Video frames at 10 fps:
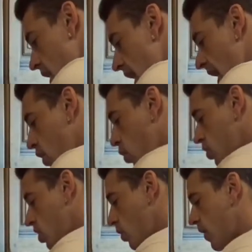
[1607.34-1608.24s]
And
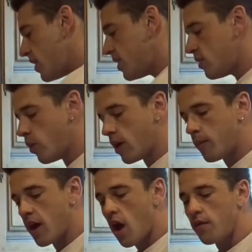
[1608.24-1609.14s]
also, this is one of
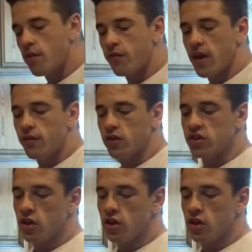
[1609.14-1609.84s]
my other favorites.